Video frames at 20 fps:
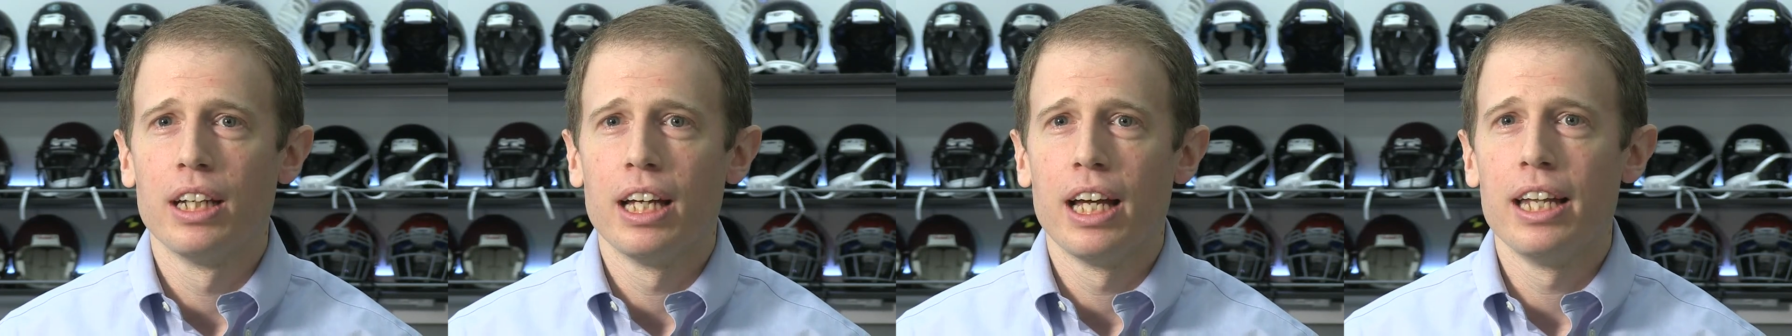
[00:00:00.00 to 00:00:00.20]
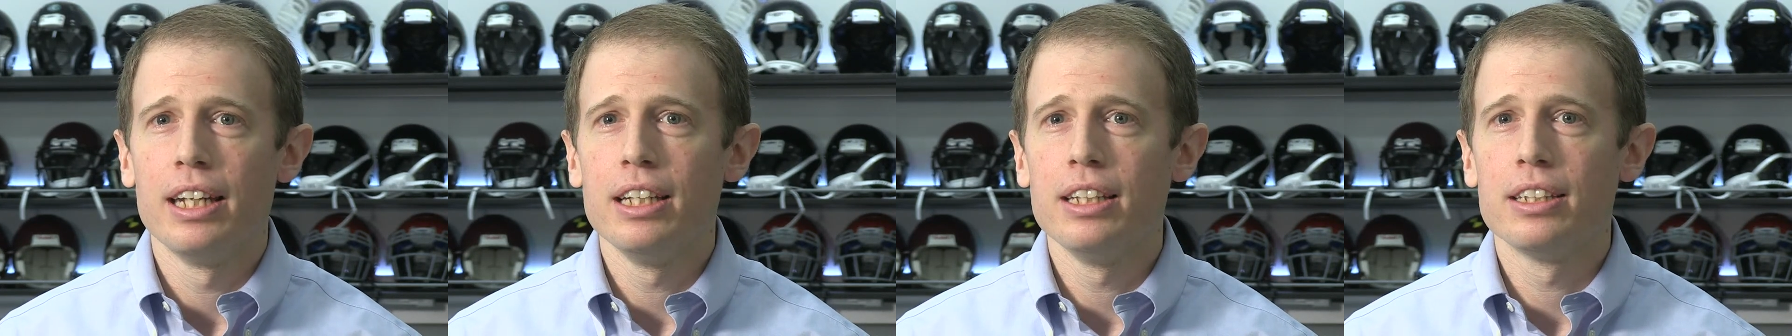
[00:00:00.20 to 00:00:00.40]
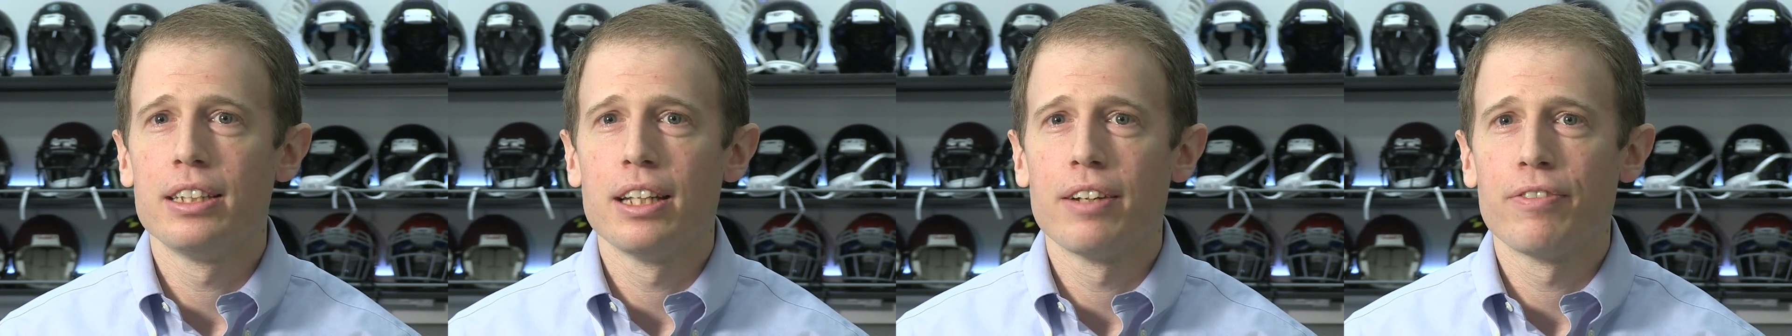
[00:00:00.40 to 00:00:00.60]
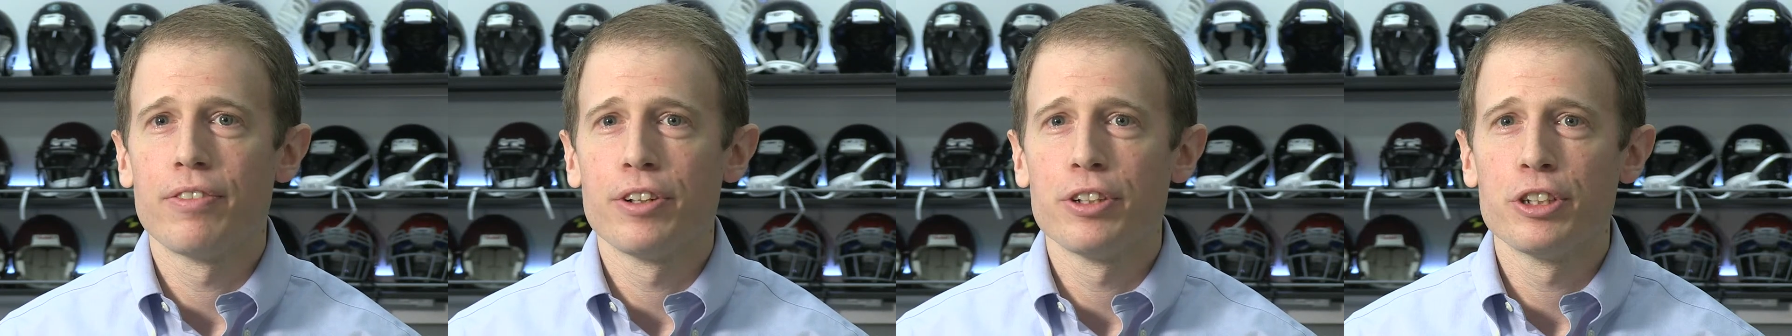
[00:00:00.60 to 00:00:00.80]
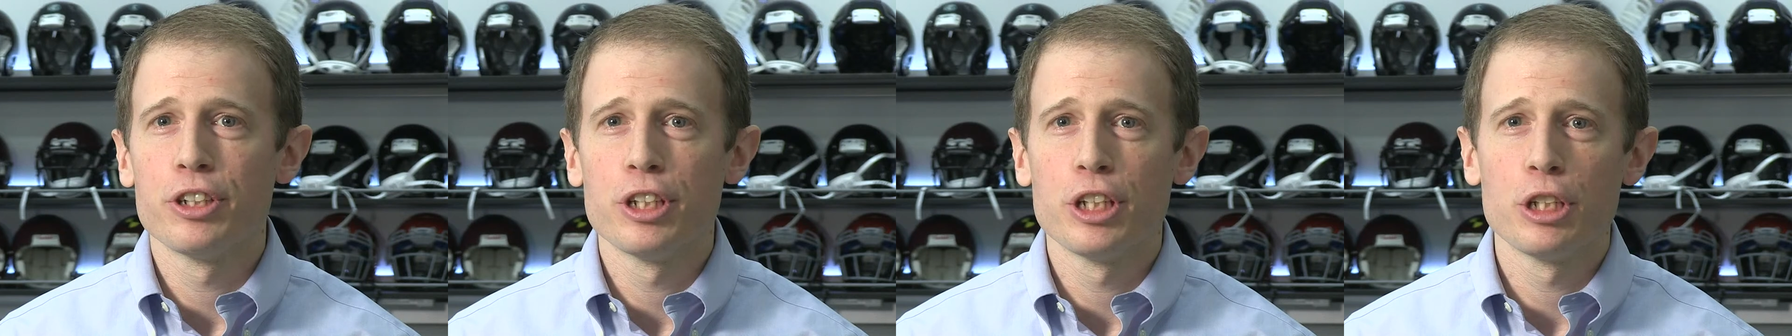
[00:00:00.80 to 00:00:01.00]
And these
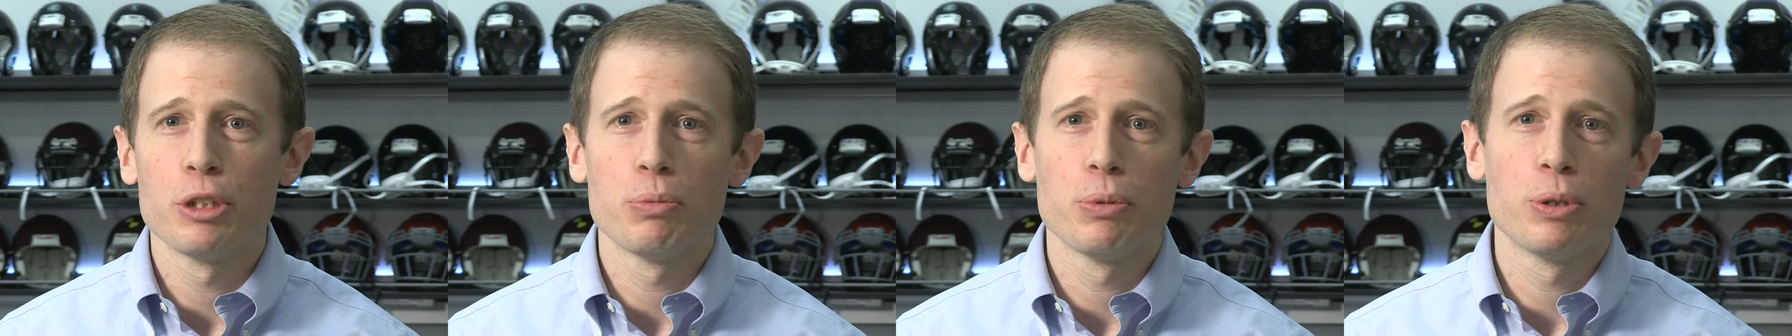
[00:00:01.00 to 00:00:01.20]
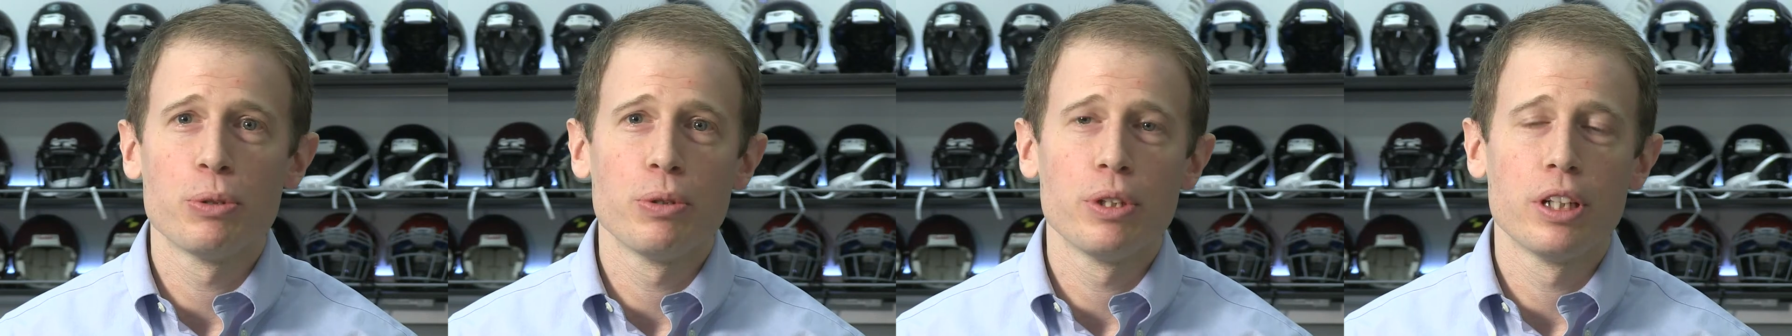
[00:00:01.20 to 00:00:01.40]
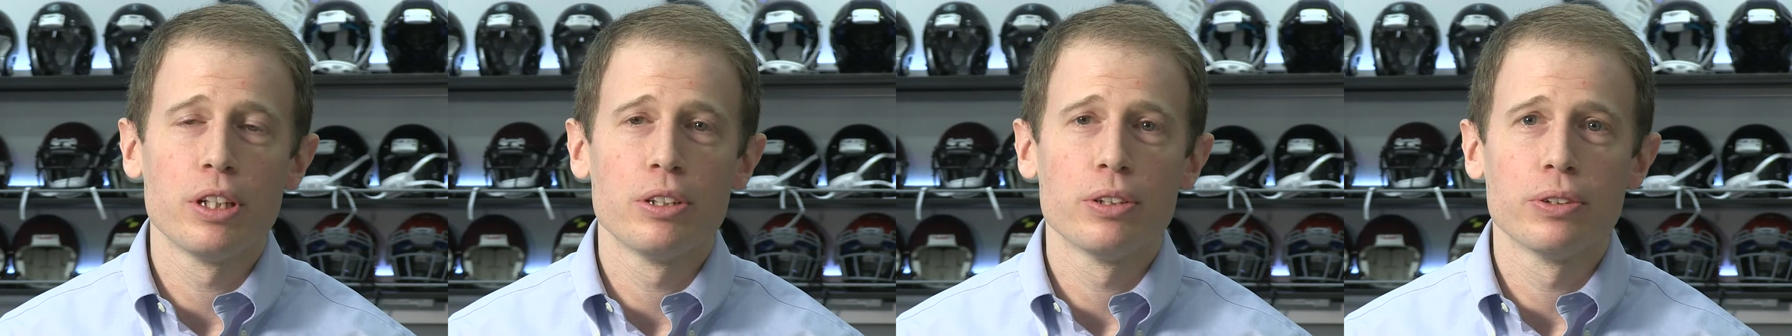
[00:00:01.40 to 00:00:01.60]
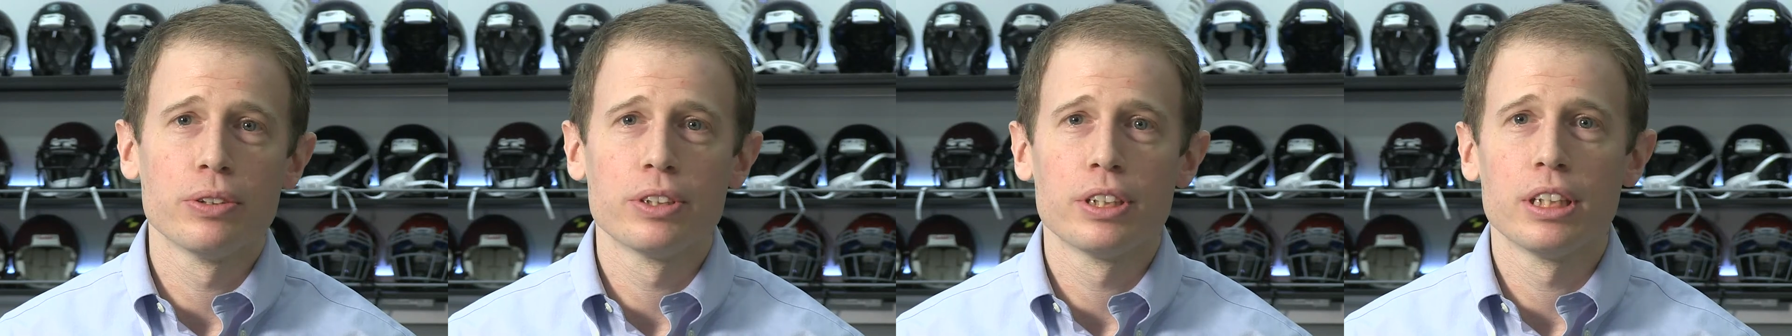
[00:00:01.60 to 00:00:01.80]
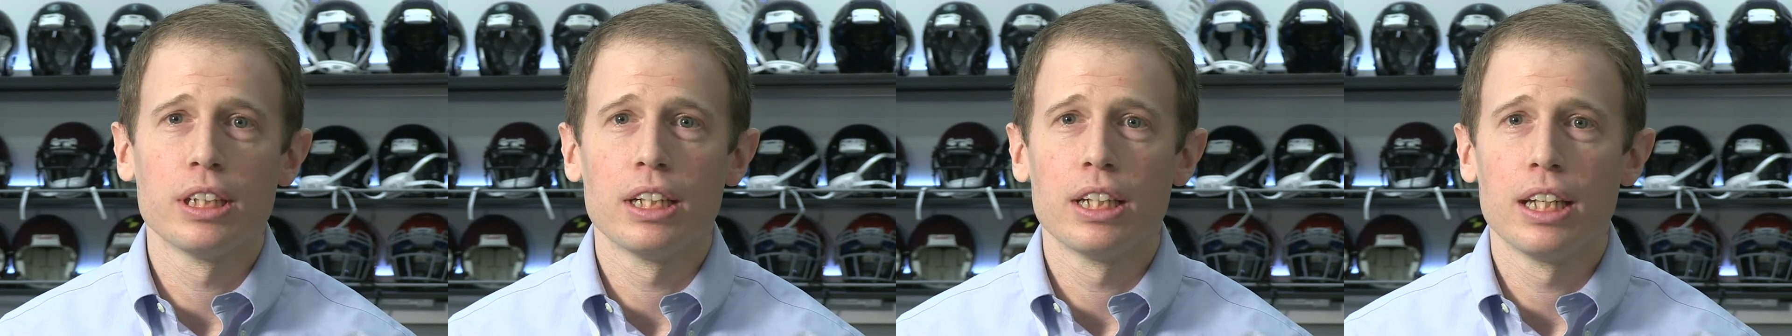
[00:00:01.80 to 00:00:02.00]
differences between
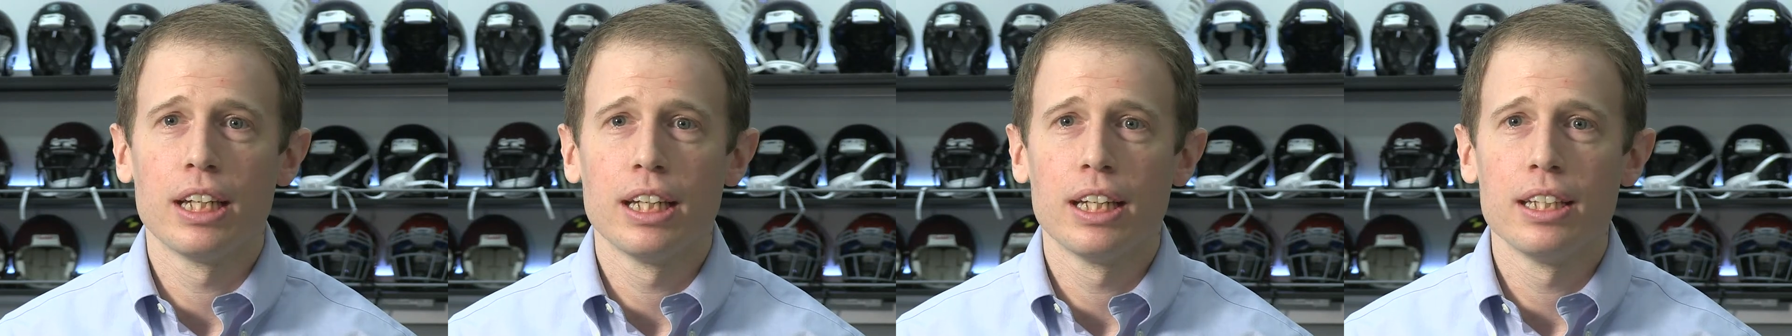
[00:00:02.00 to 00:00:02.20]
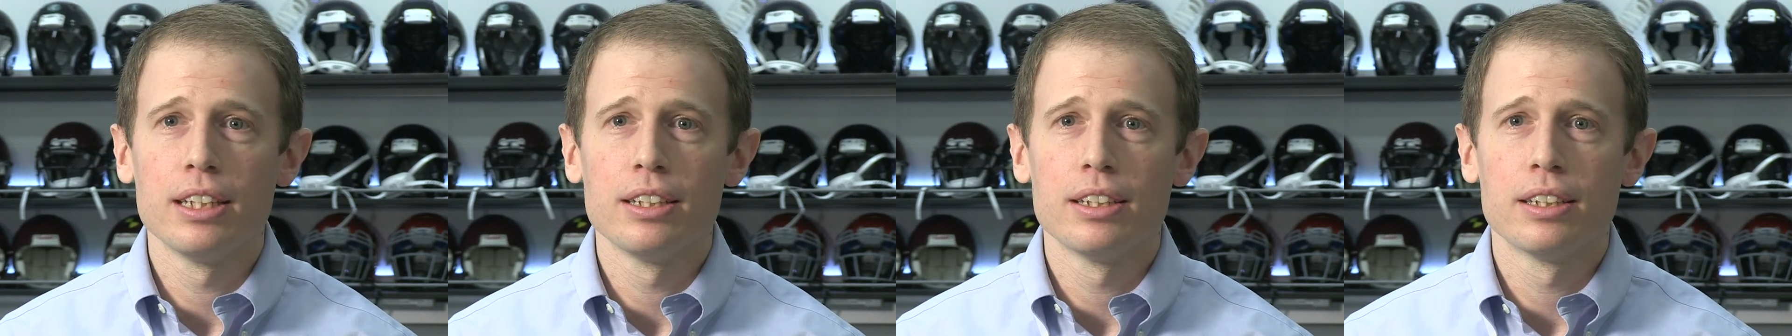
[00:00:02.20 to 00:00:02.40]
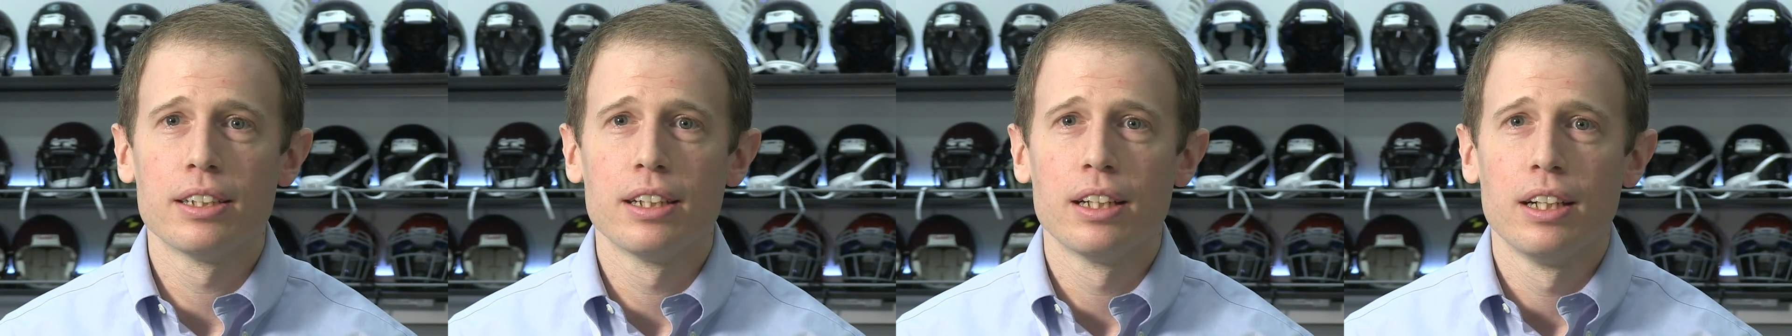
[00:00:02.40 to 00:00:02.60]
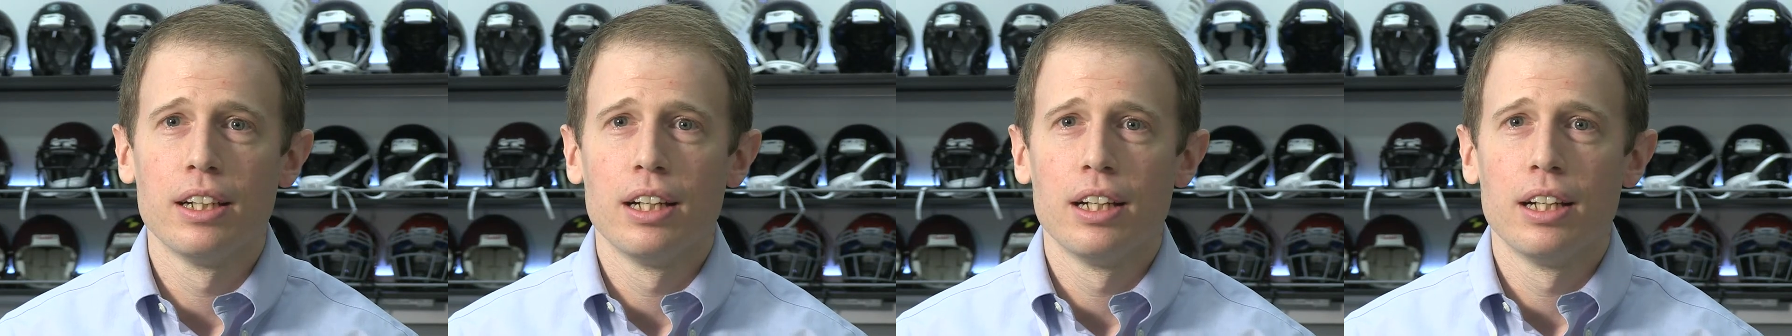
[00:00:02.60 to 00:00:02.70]
adults and kids